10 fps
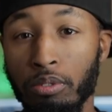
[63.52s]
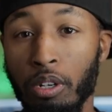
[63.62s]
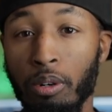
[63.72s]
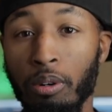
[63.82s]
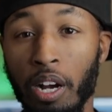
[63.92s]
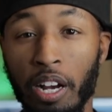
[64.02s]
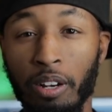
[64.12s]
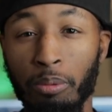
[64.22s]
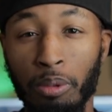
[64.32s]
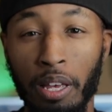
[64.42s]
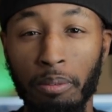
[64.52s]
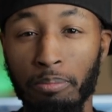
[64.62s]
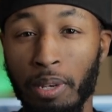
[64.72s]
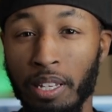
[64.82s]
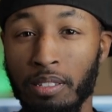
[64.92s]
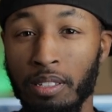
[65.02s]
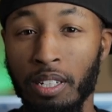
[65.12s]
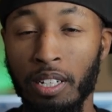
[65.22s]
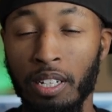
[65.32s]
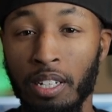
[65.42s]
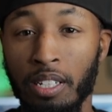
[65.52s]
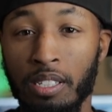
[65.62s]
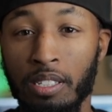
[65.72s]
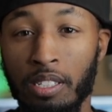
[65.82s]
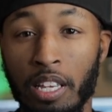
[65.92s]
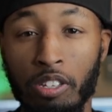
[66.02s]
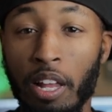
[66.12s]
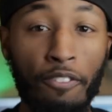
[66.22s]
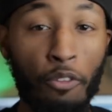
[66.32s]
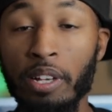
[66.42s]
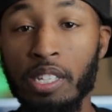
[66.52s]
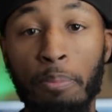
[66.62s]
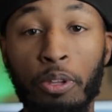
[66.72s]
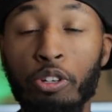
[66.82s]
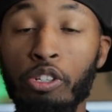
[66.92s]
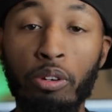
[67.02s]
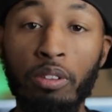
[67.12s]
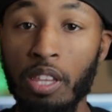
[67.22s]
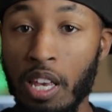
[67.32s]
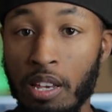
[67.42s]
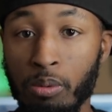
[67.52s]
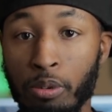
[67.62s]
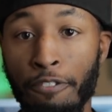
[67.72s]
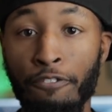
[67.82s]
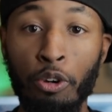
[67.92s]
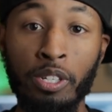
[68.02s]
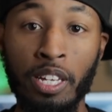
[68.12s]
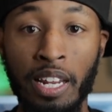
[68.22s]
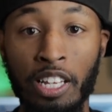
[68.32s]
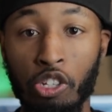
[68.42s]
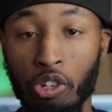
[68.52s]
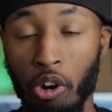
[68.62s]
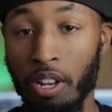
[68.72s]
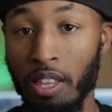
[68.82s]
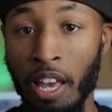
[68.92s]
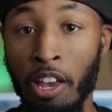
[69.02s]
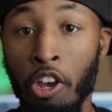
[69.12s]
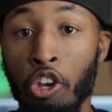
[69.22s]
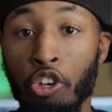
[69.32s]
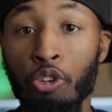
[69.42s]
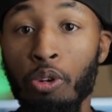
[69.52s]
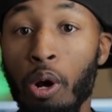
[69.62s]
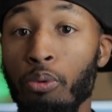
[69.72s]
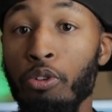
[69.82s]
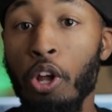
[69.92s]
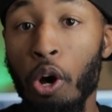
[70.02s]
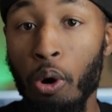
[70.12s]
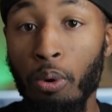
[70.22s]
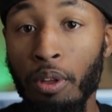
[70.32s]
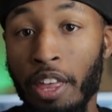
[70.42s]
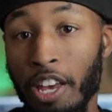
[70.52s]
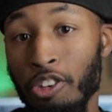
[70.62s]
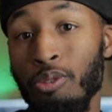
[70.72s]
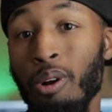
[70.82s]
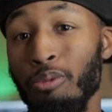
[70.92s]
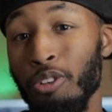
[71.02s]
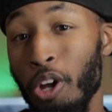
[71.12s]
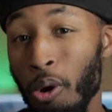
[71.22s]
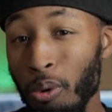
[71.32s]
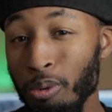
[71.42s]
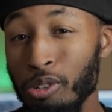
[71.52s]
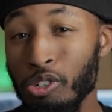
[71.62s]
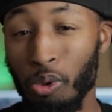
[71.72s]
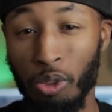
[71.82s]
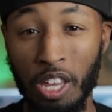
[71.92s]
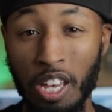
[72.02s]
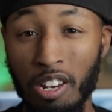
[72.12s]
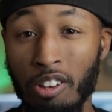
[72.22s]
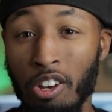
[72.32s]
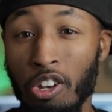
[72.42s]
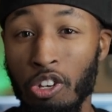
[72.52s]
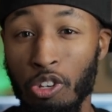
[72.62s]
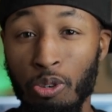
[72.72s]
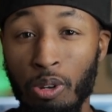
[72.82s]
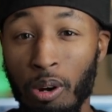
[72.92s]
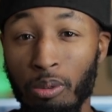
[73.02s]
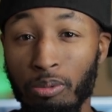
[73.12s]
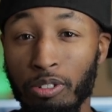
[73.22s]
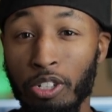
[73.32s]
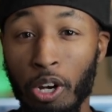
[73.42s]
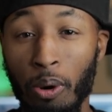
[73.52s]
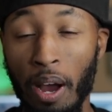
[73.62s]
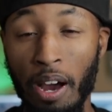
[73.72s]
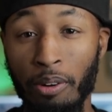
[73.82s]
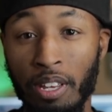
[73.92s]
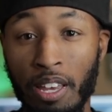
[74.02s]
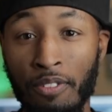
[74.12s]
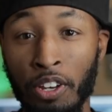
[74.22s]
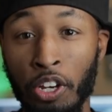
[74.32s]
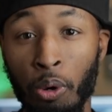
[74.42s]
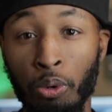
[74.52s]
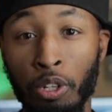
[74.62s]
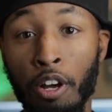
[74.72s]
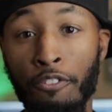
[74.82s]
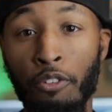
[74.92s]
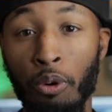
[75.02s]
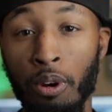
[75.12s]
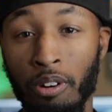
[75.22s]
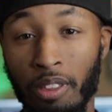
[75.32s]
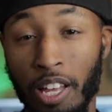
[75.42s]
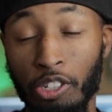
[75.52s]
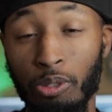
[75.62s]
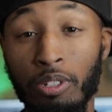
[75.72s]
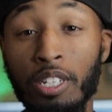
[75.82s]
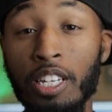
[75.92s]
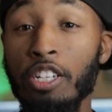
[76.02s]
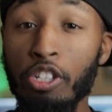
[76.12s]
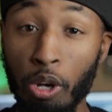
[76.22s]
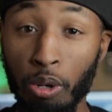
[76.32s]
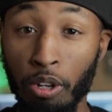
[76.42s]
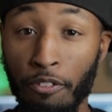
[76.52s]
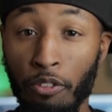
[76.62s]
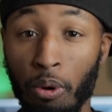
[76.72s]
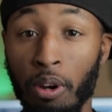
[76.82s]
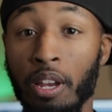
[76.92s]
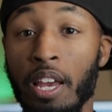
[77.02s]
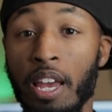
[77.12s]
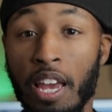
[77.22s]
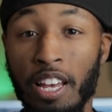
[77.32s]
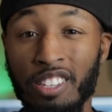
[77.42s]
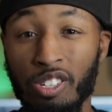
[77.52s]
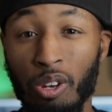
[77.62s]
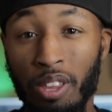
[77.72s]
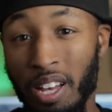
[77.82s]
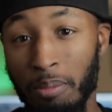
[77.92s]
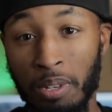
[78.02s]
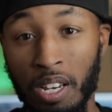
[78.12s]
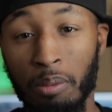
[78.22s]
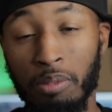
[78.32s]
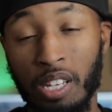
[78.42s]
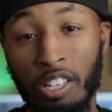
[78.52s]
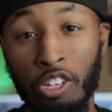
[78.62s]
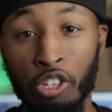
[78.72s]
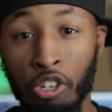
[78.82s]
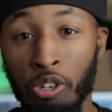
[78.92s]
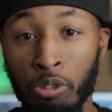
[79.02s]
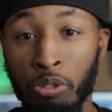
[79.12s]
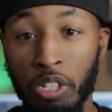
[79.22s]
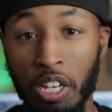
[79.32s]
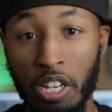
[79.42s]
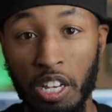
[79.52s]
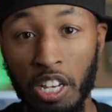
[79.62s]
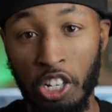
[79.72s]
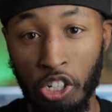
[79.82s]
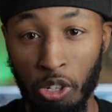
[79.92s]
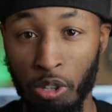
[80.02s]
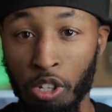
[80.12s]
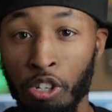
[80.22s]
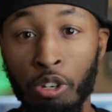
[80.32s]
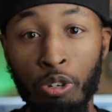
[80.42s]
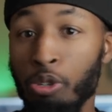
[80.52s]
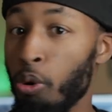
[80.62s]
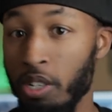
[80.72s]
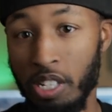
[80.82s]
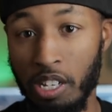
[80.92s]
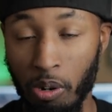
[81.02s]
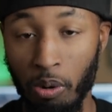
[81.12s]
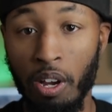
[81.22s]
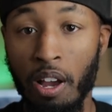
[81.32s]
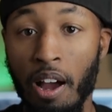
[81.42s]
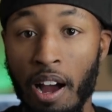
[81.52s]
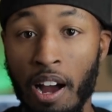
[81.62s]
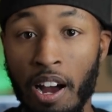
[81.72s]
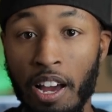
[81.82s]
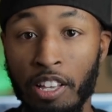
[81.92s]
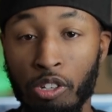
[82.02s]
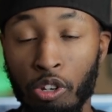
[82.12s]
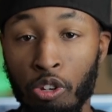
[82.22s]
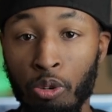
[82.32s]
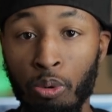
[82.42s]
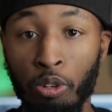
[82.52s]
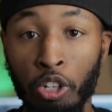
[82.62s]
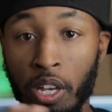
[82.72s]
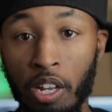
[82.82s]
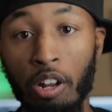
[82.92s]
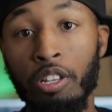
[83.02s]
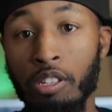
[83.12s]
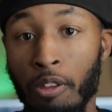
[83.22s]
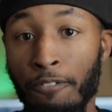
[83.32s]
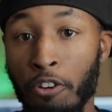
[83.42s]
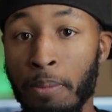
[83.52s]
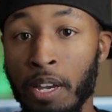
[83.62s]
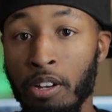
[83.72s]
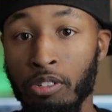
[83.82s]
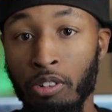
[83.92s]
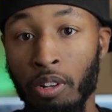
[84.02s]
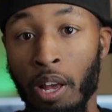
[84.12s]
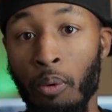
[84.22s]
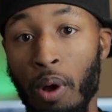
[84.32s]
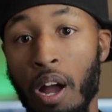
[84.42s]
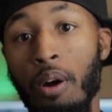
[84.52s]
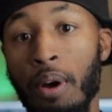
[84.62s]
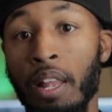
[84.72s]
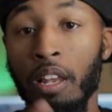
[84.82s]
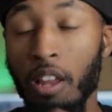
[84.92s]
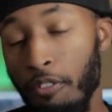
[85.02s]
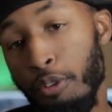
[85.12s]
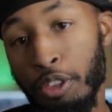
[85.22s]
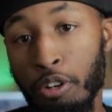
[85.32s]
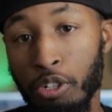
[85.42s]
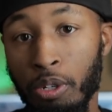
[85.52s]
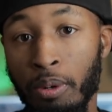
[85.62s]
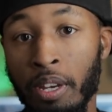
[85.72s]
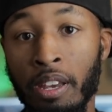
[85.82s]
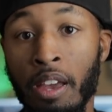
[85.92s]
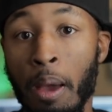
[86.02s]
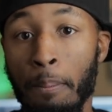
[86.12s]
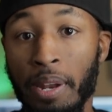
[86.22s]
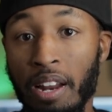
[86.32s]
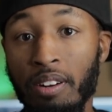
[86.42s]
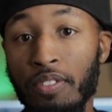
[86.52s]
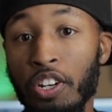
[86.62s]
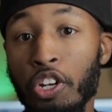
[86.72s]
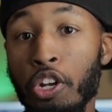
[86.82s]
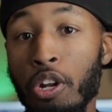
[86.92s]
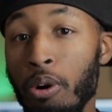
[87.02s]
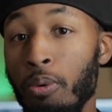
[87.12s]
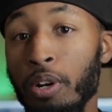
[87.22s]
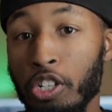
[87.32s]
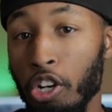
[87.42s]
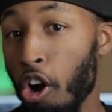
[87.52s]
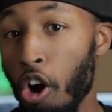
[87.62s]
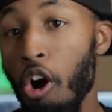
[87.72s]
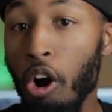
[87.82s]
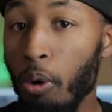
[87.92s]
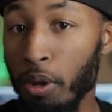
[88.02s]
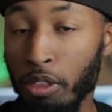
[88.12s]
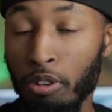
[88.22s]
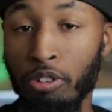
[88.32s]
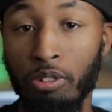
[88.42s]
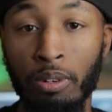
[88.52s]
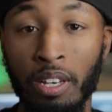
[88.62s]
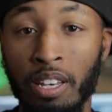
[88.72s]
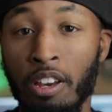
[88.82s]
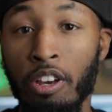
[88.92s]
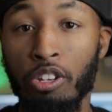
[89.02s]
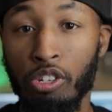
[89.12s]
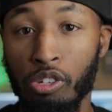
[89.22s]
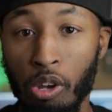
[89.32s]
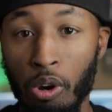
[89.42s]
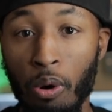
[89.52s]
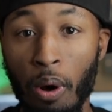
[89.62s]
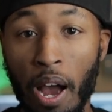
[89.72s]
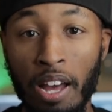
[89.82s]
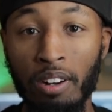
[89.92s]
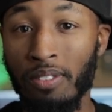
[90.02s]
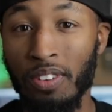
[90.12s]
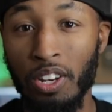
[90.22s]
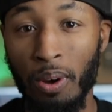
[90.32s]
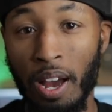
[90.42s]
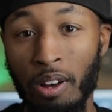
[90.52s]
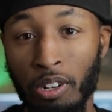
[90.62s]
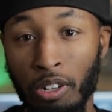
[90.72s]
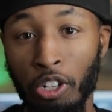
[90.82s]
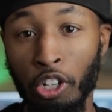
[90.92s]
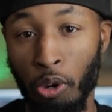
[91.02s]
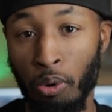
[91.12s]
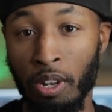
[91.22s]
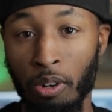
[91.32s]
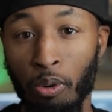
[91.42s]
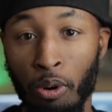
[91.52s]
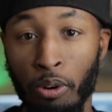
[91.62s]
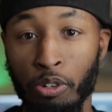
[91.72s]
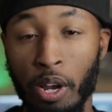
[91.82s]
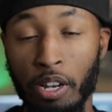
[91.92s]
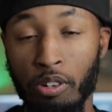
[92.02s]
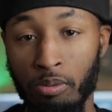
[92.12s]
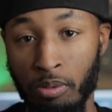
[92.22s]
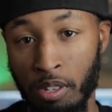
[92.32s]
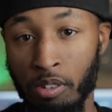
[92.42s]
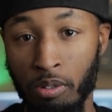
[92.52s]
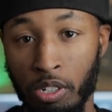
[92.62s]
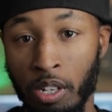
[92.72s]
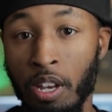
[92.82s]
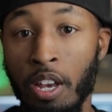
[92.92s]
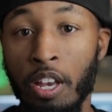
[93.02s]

So I hope that makes sense. So like, for example, there's certain things when you're first getting started that you don't know that you don't know. So then you don't know how to even go look for it, or that you need to go look for it. And so that becomes like this huge issue, this huge ordeal. Uh, and so you look at all these other filmmakers and you're like, wow, I love what they're doing, but I don't even know what to call what they're doing. So I don't even know how to learn it or try to research it.